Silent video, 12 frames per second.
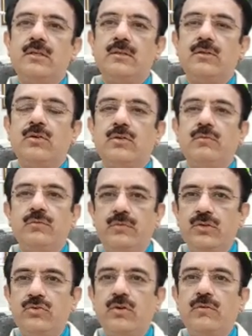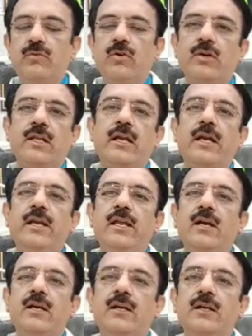Fridroff got an
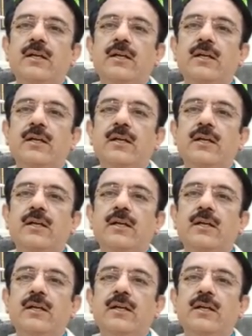idea